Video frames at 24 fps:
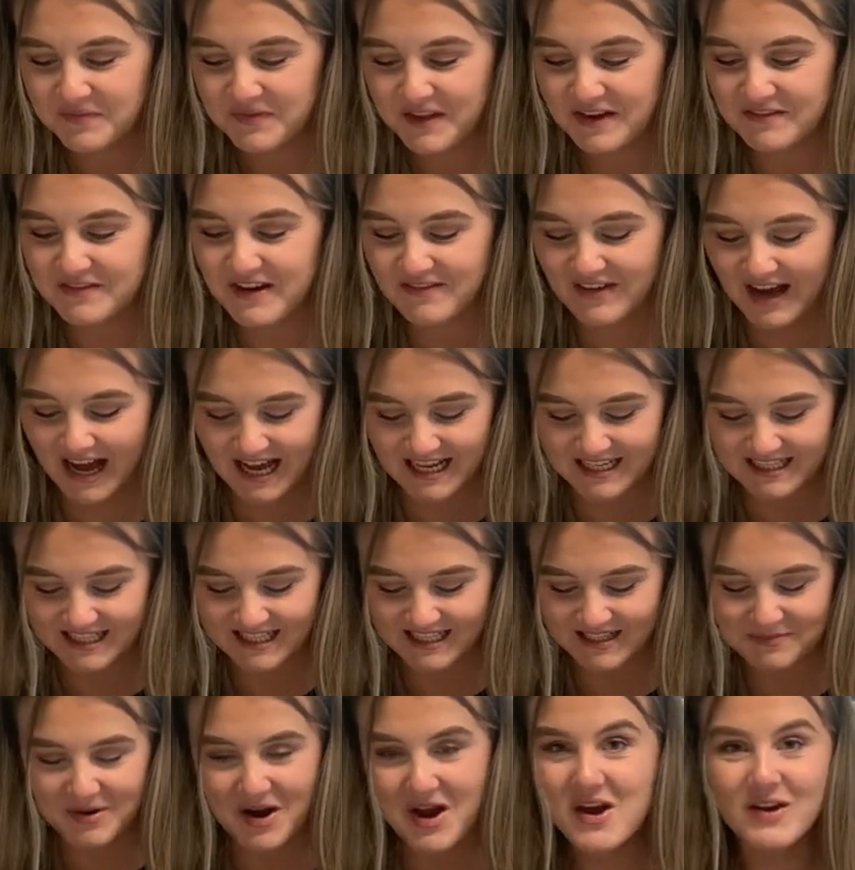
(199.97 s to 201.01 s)
I've never had
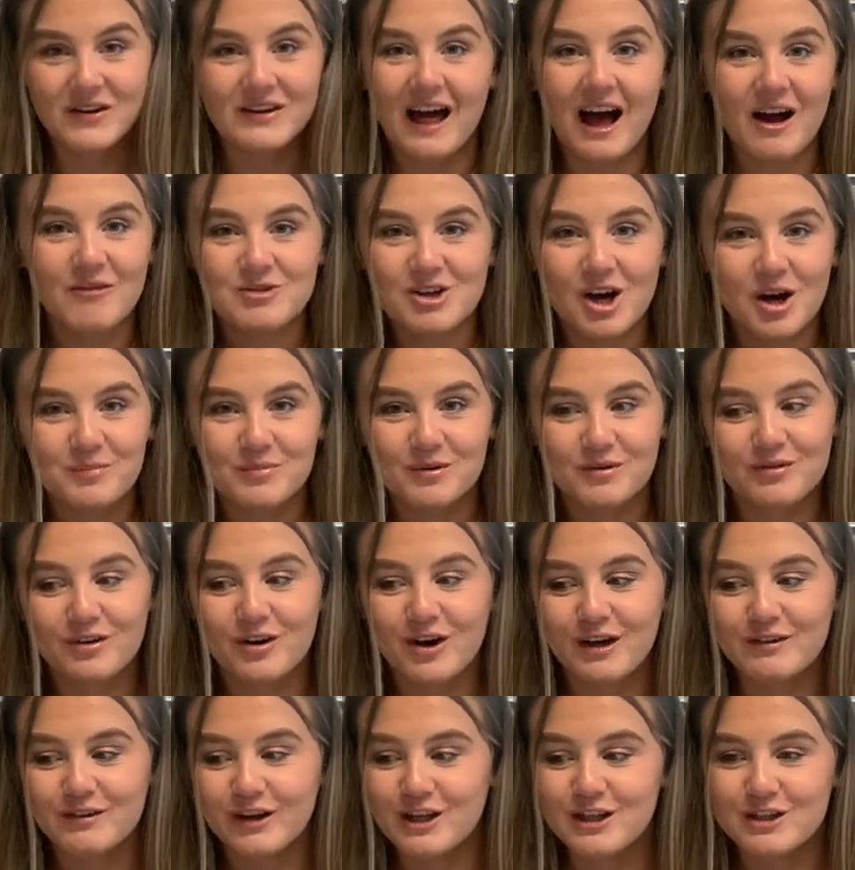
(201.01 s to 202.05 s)
my own laptop before.
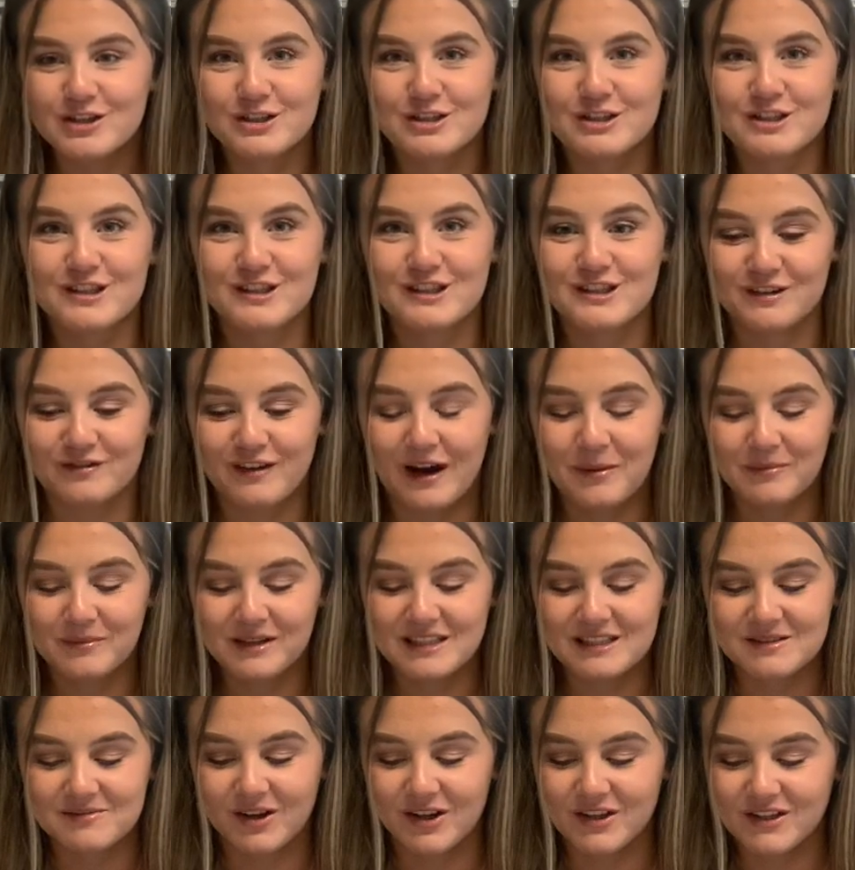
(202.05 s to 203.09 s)
I've only just used the
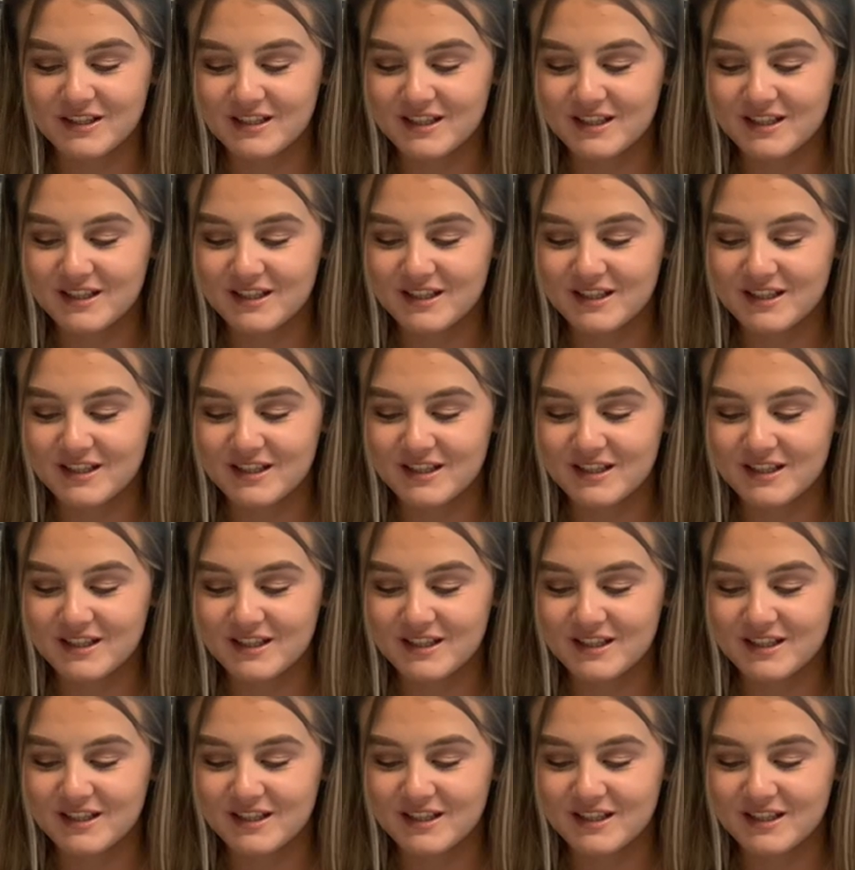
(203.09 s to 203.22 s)
family's one.